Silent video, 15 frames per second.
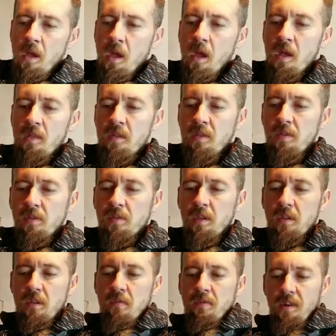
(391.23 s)
and then you'll
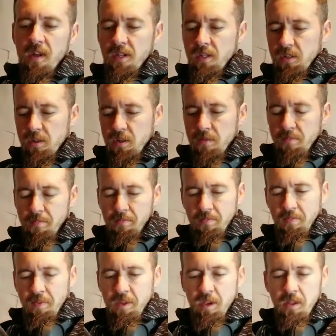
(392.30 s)
take your vice grip
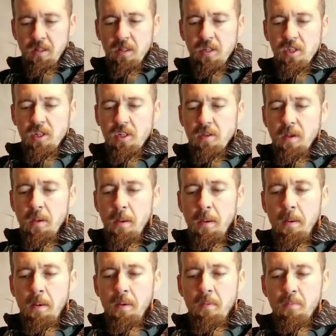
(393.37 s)
and then just
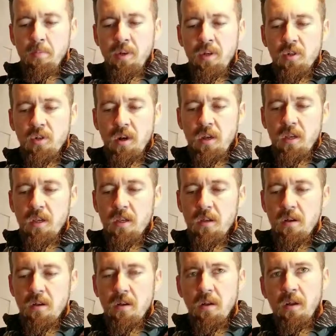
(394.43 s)
pinch right
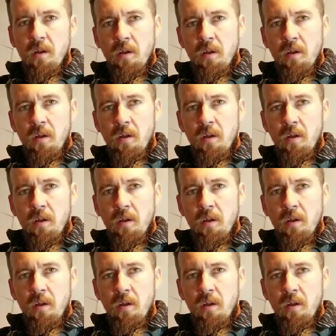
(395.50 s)
here,